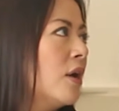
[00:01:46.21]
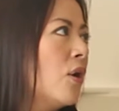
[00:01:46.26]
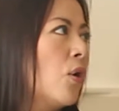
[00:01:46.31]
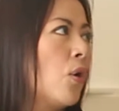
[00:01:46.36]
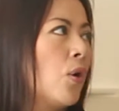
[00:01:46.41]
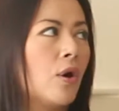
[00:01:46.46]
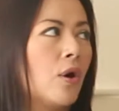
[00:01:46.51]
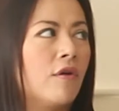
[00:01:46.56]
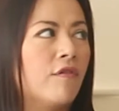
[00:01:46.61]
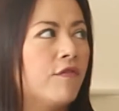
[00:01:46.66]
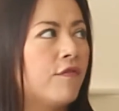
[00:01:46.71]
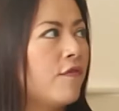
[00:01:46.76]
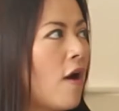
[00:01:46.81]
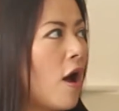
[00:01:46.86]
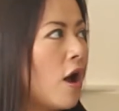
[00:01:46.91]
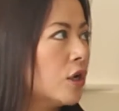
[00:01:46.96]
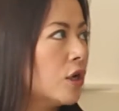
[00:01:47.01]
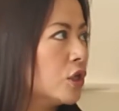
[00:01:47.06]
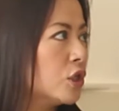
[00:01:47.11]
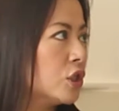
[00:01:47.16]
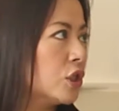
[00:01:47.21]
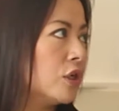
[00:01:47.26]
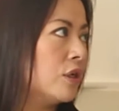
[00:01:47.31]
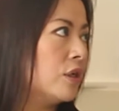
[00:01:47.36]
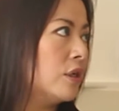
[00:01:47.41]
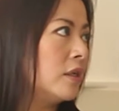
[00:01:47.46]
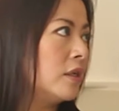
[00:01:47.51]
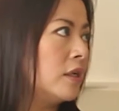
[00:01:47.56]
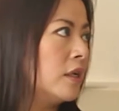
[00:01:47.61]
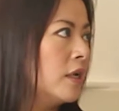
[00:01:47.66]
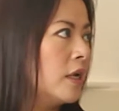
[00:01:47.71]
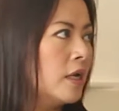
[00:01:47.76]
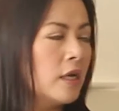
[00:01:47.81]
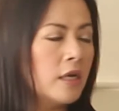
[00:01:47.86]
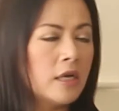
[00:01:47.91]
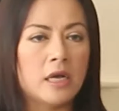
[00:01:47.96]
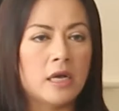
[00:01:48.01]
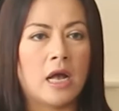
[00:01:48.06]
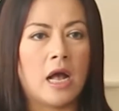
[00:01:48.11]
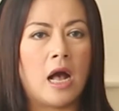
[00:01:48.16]
or a function,
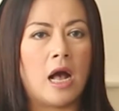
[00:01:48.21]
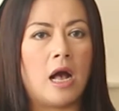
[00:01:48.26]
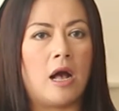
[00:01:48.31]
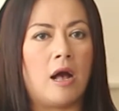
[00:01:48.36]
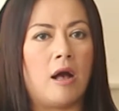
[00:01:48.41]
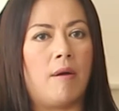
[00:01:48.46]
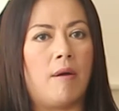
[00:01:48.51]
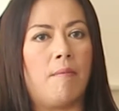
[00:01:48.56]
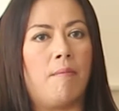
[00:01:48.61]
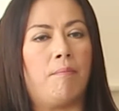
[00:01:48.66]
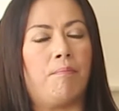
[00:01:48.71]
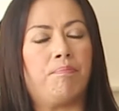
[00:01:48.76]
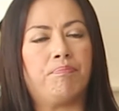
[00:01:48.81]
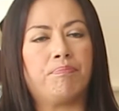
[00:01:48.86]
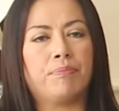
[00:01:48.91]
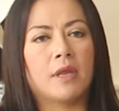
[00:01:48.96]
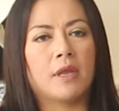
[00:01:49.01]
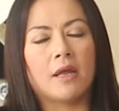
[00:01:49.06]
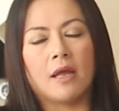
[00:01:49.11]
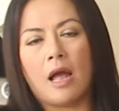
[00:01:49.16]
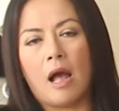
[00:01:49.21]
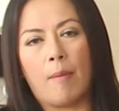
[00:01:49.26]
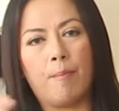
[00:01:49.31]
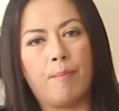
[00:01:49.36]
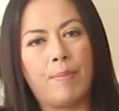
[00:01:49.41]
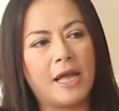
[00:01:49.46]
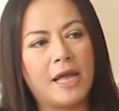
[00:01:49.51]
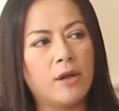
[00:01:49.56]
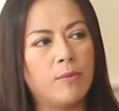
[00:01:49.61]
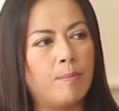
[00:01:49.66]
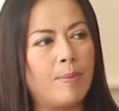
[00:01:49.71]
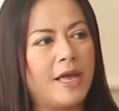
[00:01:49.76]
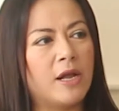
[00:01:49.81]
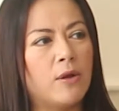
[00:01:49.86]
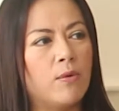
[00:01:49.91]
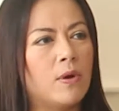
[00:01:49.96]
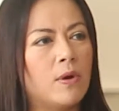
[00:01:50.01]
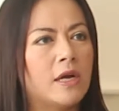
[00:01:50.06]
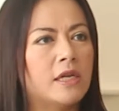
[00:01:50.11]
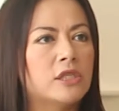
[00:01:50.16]
a big
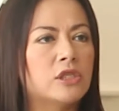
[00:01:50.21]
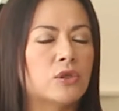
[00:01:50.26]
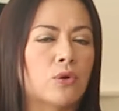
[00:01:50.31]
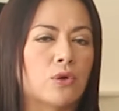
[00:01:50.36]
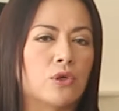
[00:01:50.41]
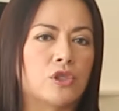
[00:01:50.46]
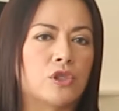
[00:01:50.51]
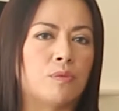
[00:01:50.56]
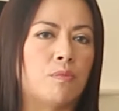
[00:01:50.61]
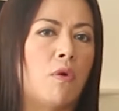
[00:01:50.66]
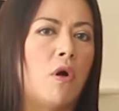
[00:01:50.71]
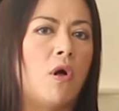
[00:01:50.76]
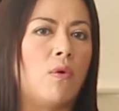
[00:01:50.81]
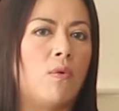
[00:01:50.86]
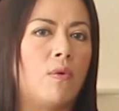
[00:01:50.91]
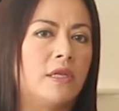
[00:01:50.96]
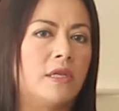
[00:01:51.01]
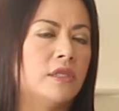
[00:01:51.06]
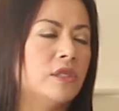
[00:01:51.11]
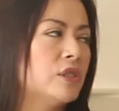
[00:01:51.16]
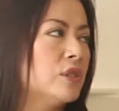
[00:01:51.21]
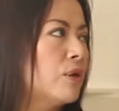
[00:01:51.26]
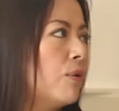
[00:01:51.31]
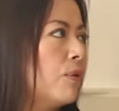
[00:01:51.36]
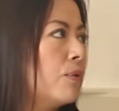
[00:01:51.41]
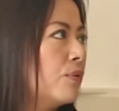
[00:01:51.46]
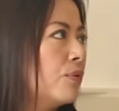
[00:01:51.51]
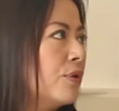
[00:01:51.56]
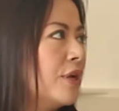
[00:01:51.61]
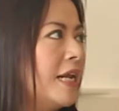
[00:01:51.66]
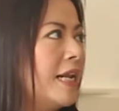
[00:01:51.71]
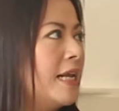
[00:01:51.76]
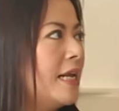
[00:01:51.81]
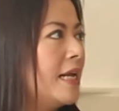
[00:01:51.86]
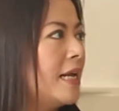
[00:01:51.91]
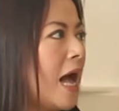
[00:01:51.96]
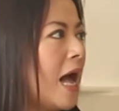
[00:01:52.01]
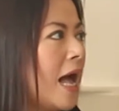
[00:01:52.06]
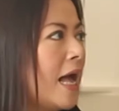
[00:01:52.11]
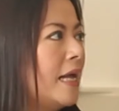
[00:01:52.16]
ones or small ones. So
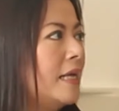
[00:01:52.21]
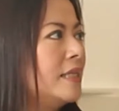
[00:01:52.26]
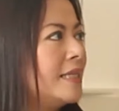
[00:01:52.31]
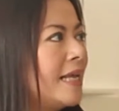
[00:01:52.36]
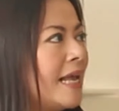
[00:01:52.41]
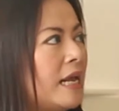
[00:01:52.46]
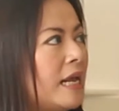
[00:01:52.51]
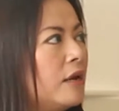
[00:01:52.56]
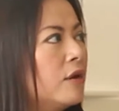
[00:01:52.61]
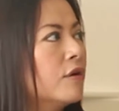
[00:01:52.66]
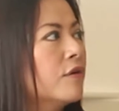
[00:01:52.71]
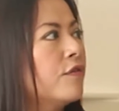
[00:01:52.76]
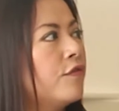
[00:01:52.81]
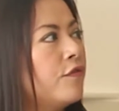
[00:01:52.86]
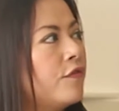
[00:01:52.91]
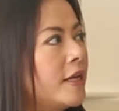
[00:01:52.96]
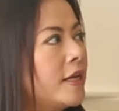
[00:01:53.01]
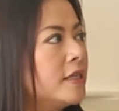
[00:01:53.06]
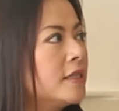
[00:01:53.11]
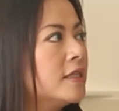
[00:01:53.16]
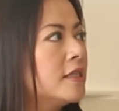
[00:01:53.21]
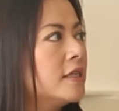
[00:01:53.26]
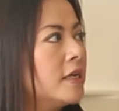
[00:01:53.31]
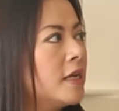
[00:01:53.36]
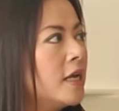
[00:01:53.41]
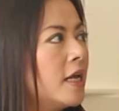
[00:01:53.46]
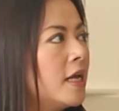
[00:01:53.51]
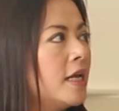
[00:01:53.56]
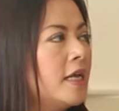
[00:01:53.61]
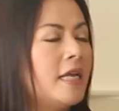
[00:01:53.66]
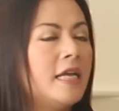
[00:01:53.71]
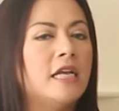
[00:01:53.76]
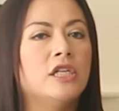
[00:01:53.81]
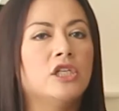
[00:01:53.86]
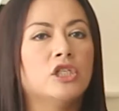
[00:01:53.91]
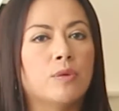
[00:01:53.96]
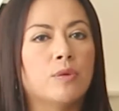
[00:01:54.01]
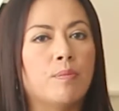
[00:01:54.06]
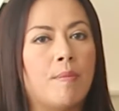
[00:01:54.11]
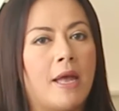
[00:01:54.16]
really, I tailor fit
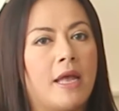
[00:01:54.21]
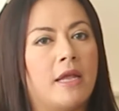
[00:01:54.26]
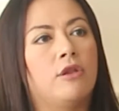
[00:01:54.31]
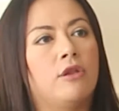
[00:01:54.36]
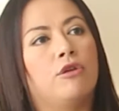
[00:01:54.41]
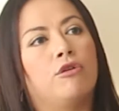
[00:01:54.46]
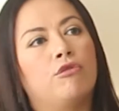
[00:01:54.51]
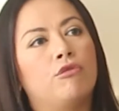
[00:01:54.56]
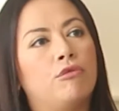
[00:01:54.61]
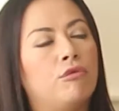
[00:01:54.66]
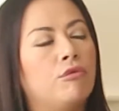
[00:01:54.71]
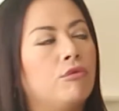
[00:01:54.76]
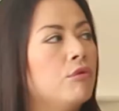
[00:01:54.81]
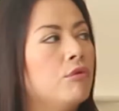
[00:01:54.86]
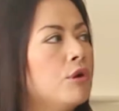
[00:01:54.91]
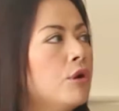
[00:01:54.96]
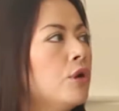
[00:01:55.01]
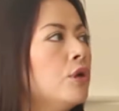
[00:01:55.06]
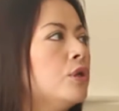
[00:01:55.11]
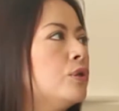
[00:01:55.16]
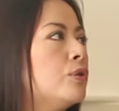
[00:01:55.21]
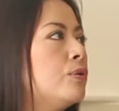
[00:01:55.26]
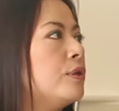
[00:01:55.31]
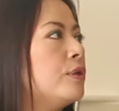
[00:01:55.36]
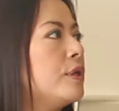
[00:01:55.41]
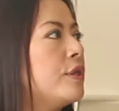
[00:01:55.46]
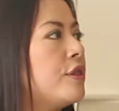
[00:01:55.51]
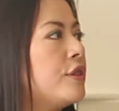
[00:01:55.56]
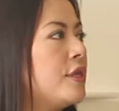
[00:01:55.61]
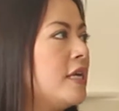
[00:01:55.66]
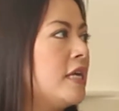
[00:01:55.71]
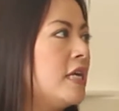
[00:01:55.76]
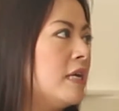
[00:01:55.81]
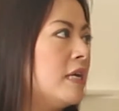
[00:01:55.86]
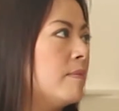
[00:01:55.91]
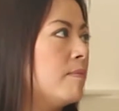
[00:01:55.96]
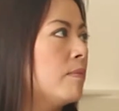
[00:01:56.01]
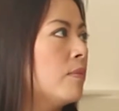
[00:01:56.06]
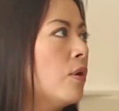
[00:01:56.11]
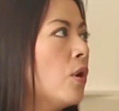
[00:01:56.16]
each menu to the
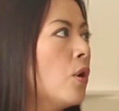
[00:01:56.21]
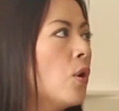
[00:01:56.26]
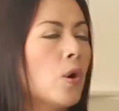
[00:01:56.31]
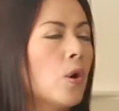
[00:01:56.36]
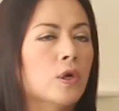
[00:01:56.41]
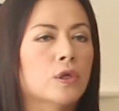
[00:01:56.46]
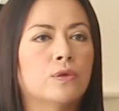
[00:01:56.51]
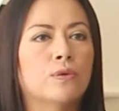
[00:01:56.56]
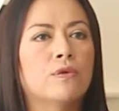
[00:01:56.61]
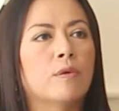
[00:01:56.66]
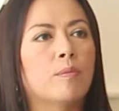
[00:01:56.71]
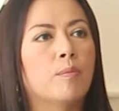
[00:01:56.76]
theme or to the